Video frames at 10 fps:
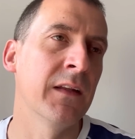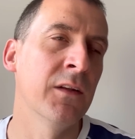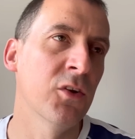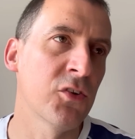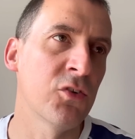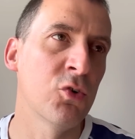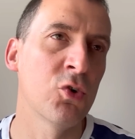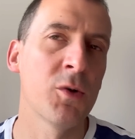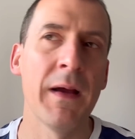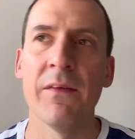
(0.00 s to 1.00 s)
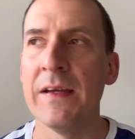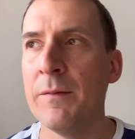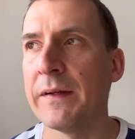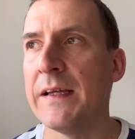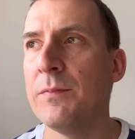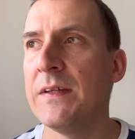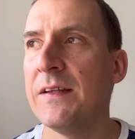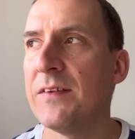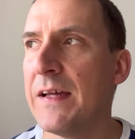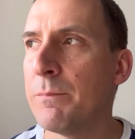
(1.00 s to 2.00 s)
Lots of talk about him. I keep
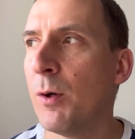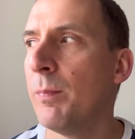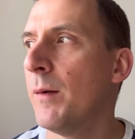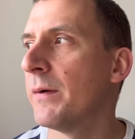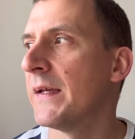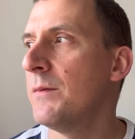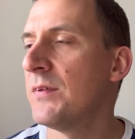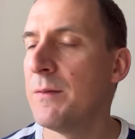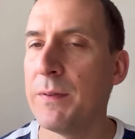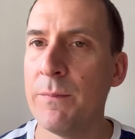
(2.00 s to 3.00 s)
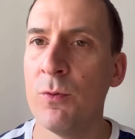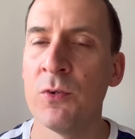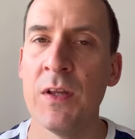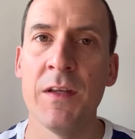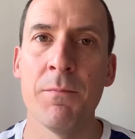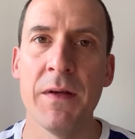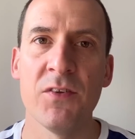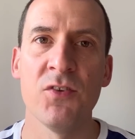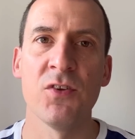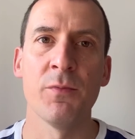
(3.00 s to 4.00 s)
seeing his name pop up. I keep seeing people sending
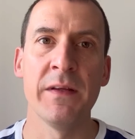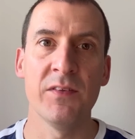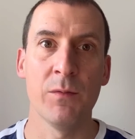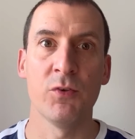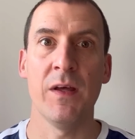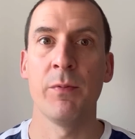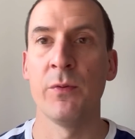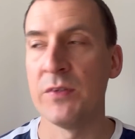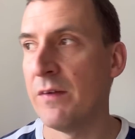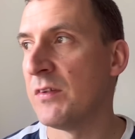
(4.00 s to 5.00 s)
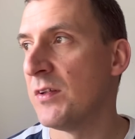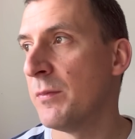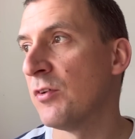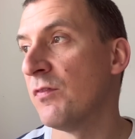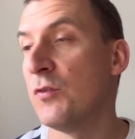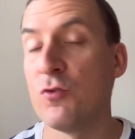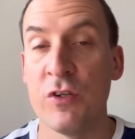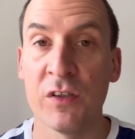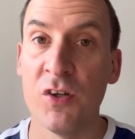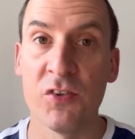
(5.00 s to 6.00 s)
messages to me saying what's happening with Xavi Simons.
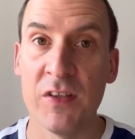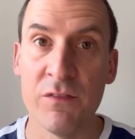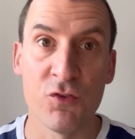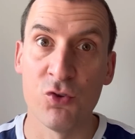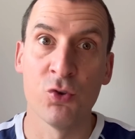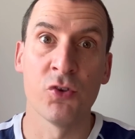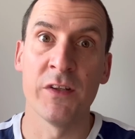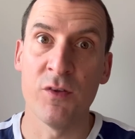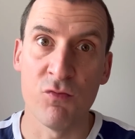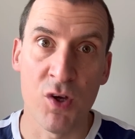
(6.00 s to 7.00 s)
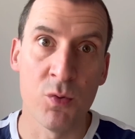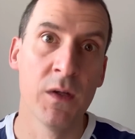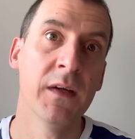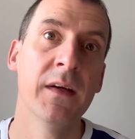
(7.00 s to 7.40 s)
Unfortunately, I can't say for sure because I don't know.